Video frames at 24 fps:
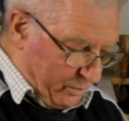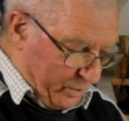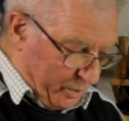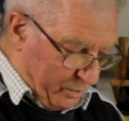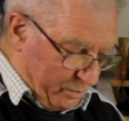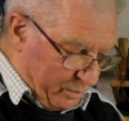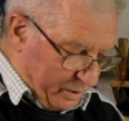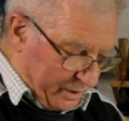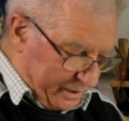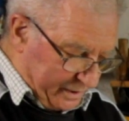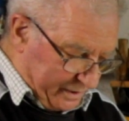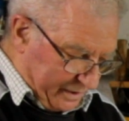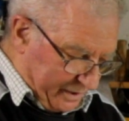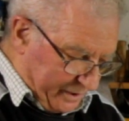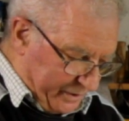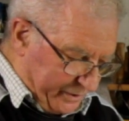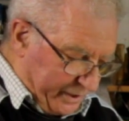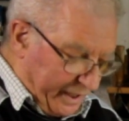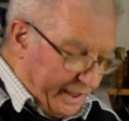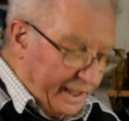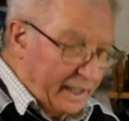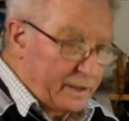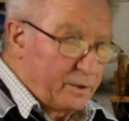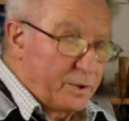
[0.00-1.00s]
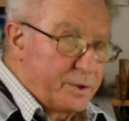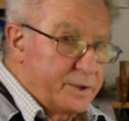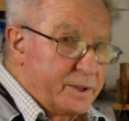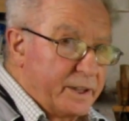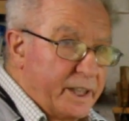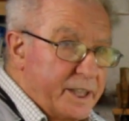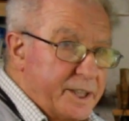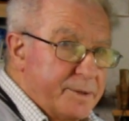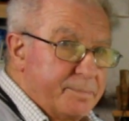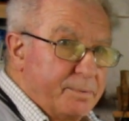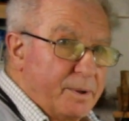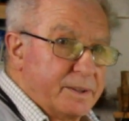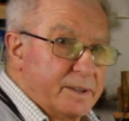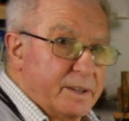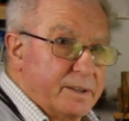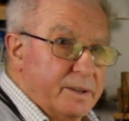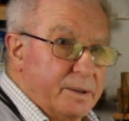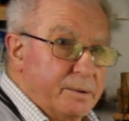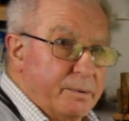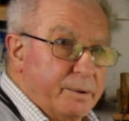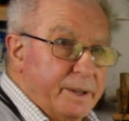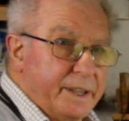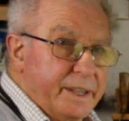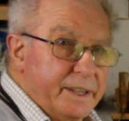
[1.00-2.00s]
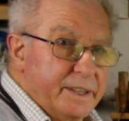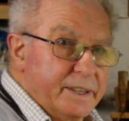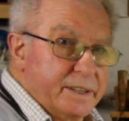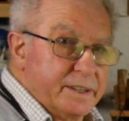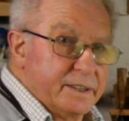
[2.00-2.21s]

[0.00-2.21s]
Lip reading: you try and get those high spots out of the way